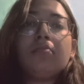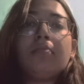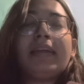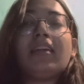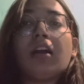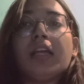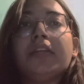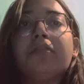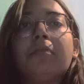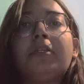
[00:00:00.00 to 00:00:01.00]
my target
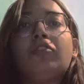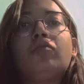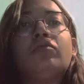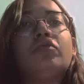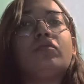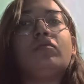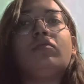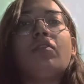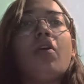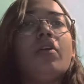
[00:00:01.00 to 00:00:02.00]
will be to do
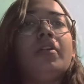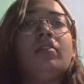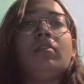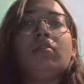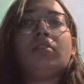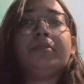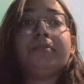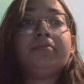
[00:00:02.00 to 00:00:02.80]
on